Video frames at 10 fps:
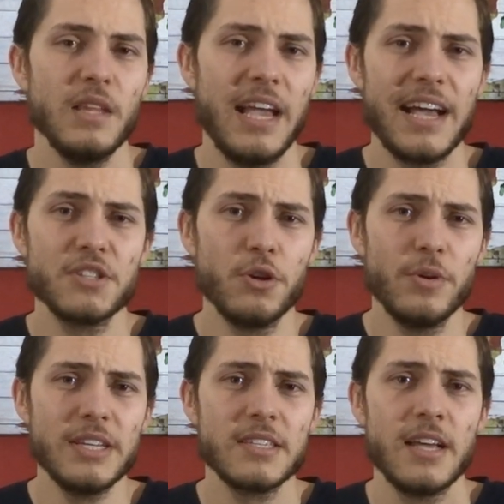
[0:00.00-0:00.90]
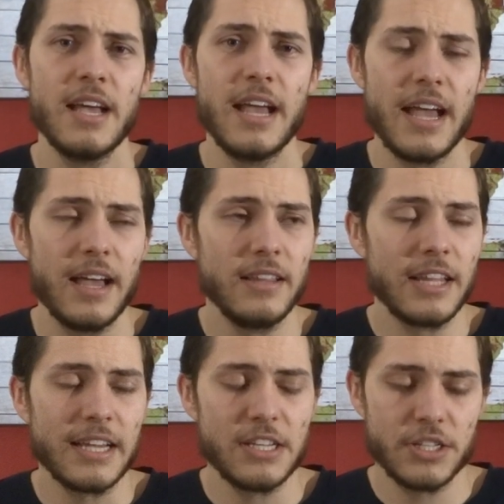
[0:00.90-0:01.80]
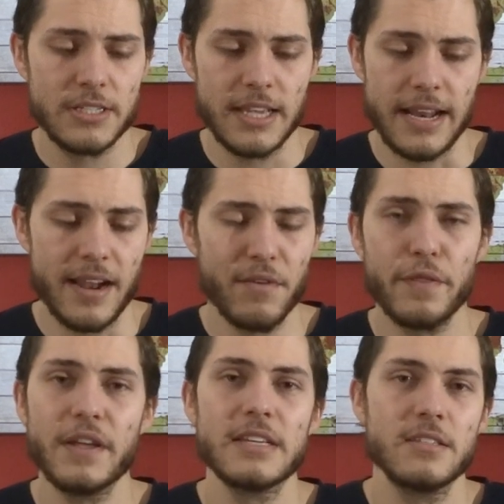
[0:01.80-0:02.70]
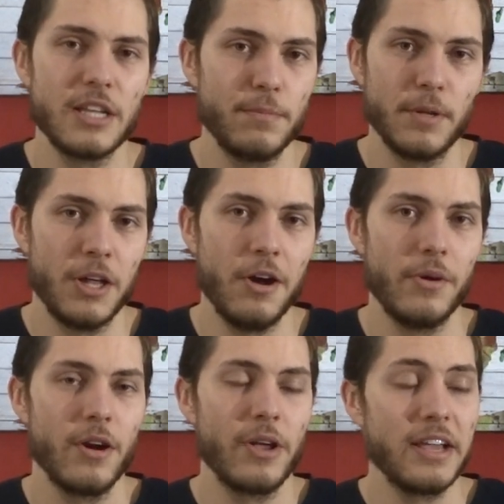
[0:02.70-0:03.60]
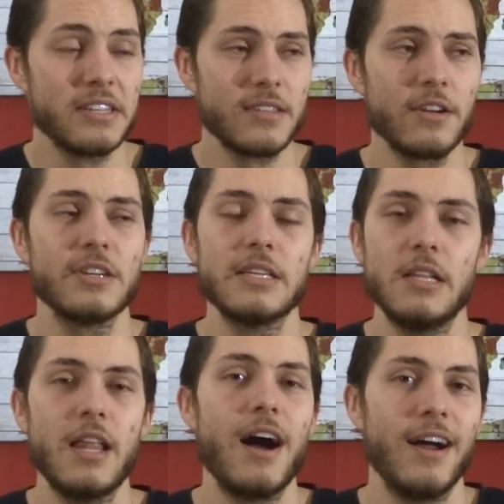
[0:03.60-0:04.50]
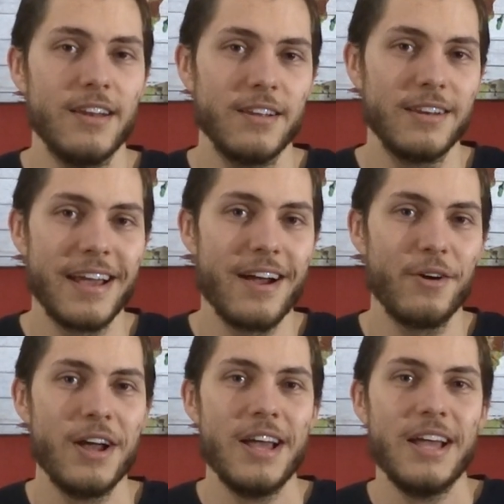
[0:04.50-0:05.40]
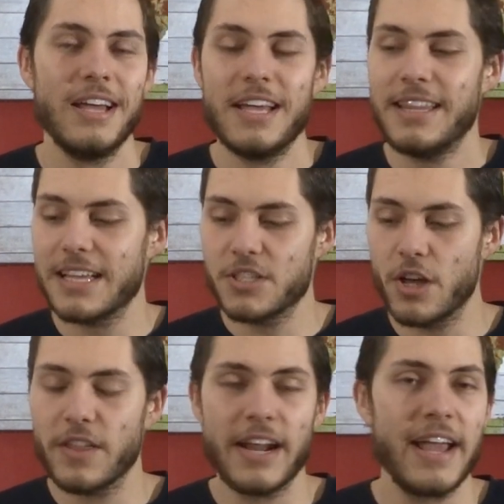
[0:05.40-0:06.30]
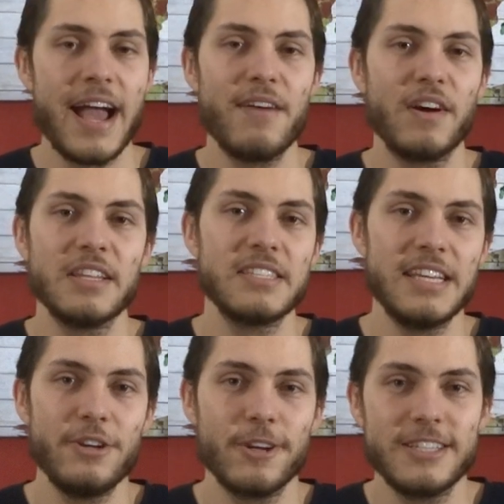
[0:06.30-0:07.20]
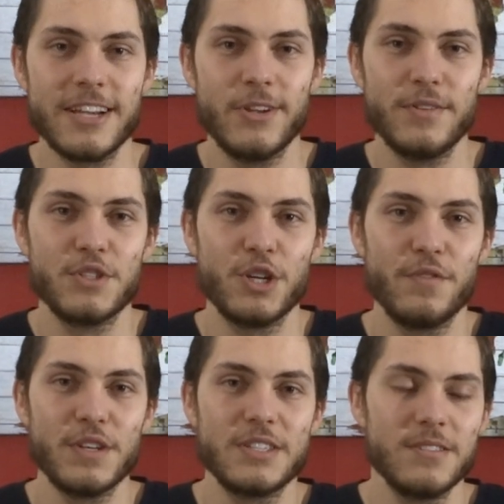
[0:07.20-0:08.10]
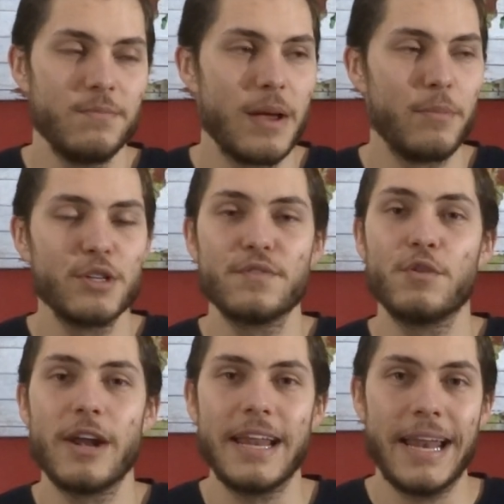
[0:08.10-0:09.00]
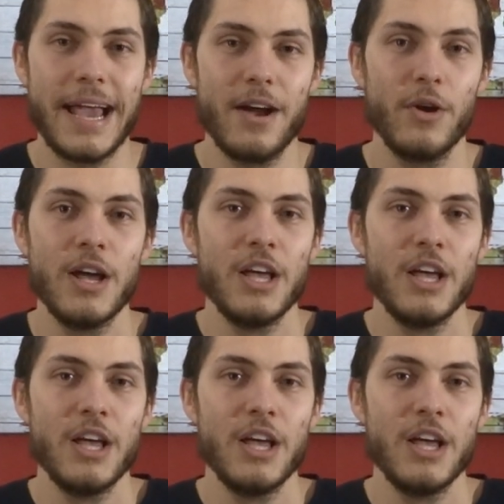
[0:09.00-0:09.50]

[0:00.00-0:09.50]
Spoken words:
As always, like I just said, everything is linked below, okay? Because there is a lot. Now, that's all that I have on the senior executive service members for right now.